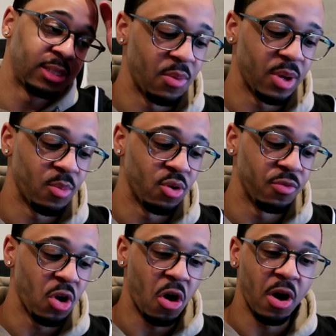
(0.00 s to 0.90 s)
Then we
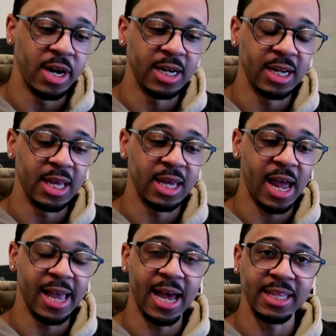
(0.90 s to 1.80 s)
moved on, and then
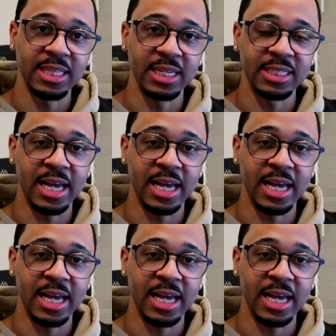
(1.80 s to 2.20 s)
I think